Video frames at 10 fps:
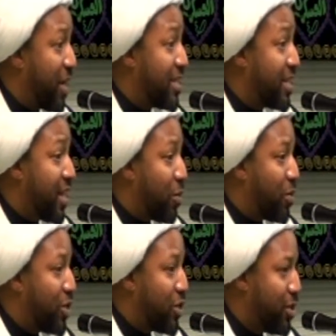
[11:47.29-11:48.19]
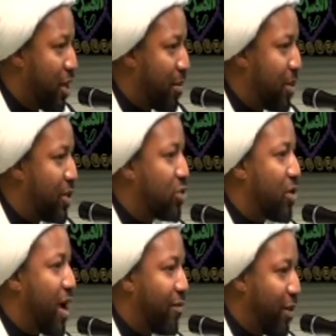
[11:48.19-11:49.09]
and what is it that we should be
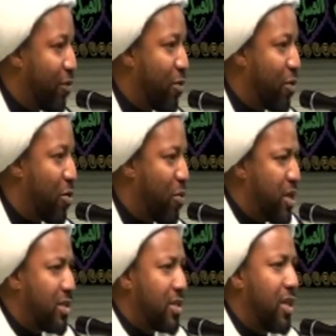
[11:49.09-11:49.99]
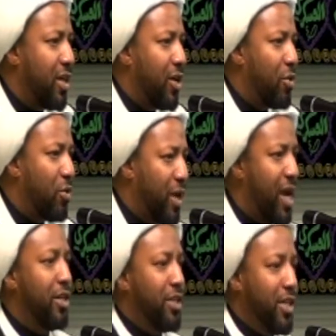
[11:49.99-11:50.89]
striving for? What is the
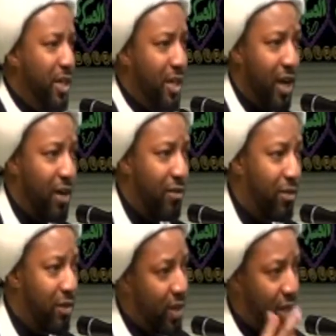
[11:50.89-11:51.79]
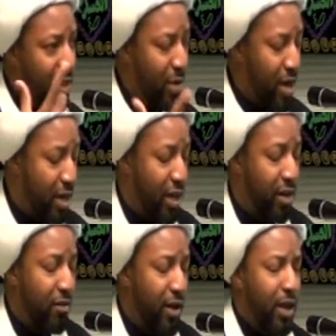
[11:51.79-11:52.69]
reality of Iman
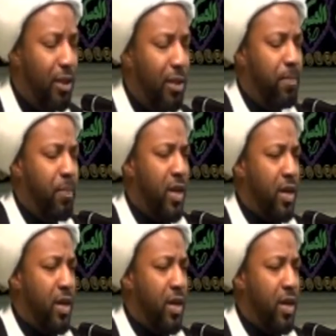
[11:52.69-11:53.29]
and faith?